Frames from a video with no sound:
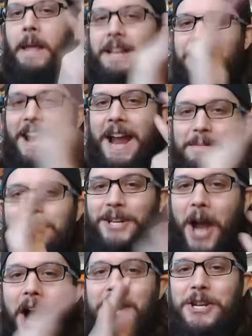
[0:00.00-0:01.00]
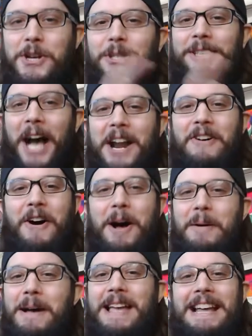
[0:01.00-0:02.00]
James Gunn, you son of
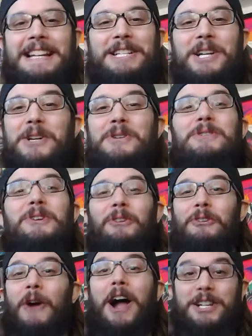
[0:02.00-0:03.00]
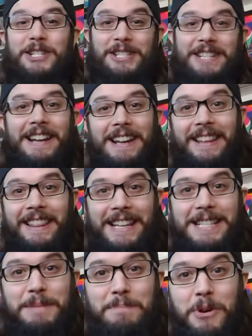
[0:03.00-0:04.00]
a bitch, you crushed
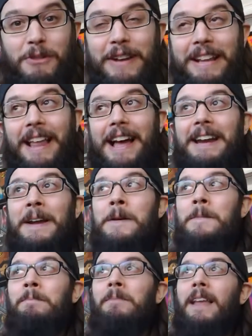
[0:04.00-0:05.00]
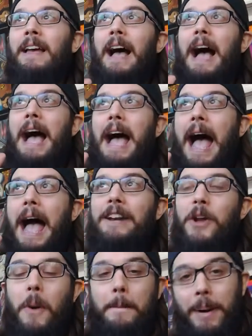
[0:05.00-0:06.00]
this movie. Like,
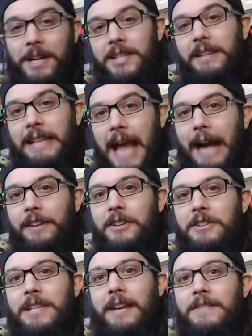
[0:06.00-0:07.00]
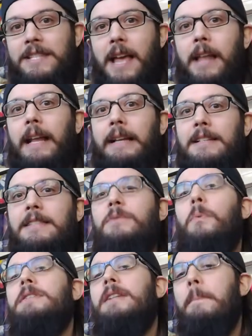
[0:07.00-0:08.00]
I know a bunch of the actors have said, like,
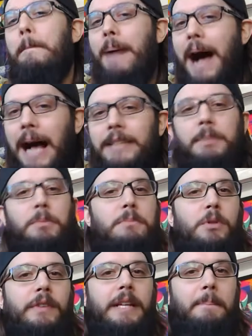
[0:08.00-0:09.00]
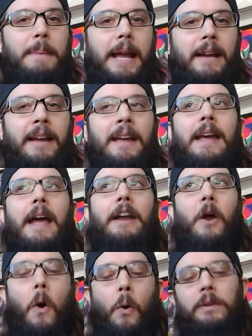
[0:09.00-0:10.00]
this was an impossible movie to make,
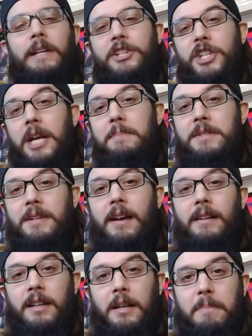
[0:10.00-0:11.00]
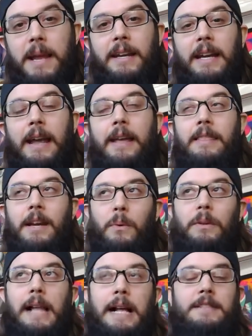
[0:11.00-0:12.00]
and only James Gunn could make it. And
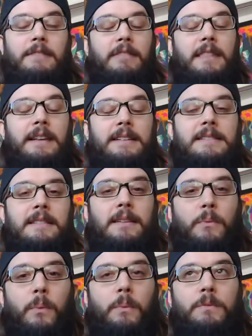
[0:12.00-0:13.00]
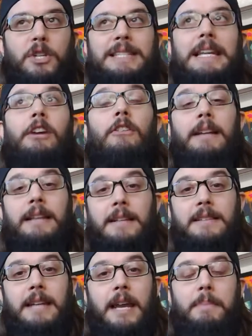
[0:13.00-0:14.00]
there were lots of things, just hearing
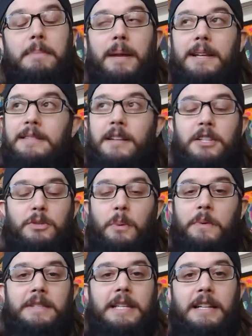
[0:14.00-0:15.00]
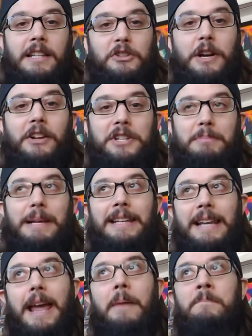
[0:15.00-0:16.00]
that statement based on just what we've seen in the trailers. I'm
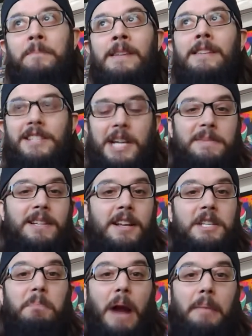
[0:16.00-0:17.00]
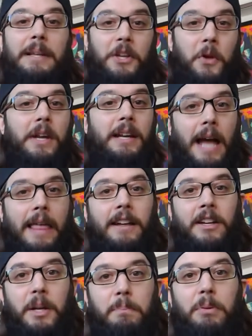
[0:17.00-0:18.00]
like, yeah, James Gunn is probably the only guy
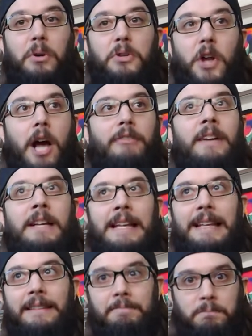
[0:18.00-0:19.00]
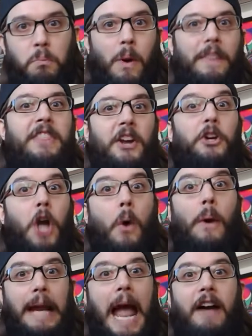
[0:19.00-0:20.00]
that could have pulled off what they're
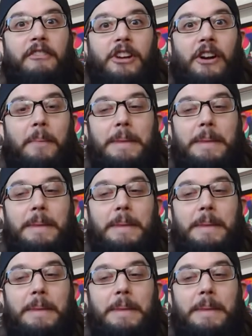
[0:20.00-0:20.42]
going after.